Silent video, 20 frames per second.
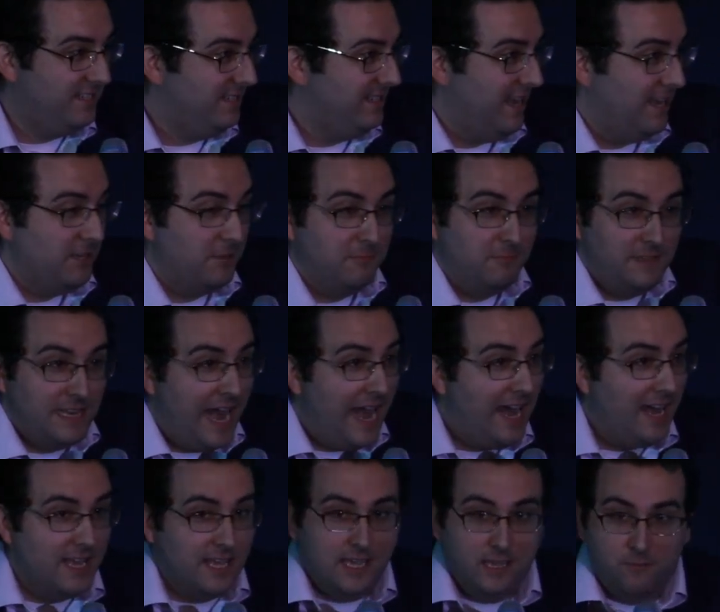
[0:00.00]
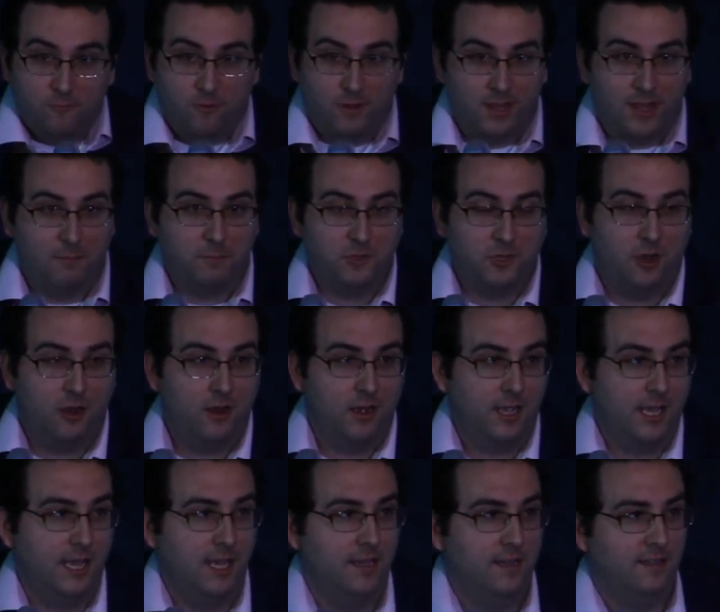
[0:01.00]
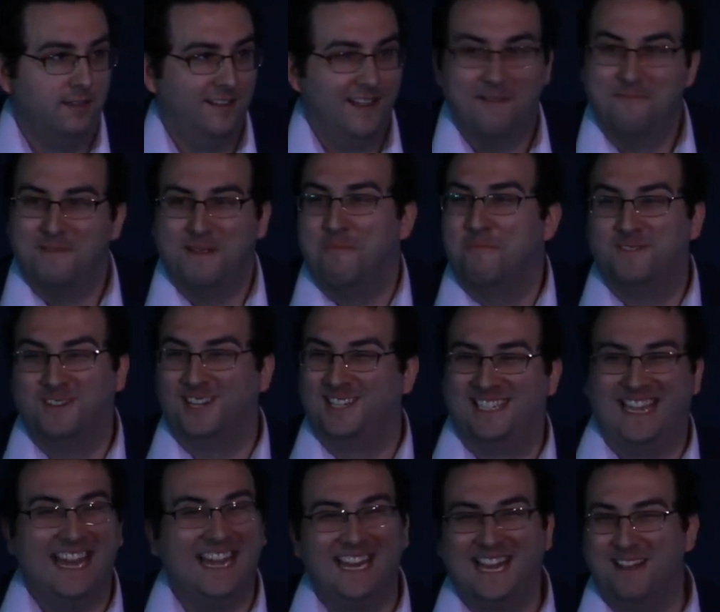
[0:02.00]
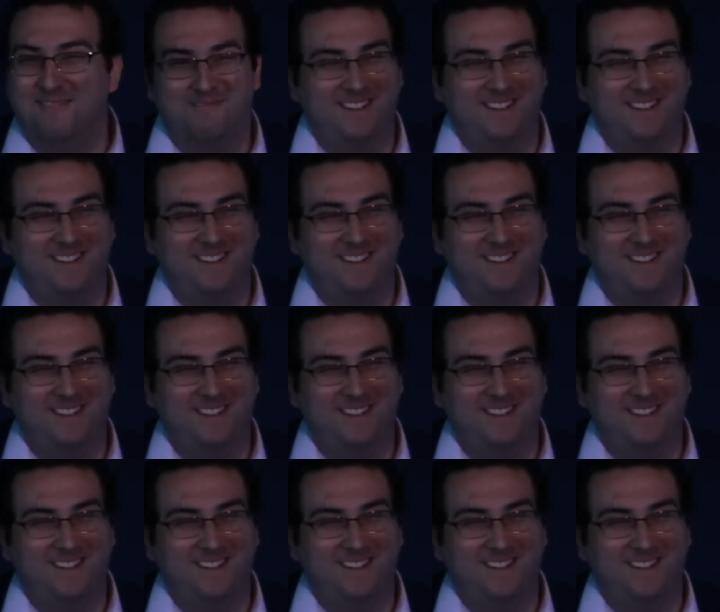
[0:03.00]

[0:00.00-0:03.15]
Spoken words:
that you not eat while I'm talking. I'm just kidding.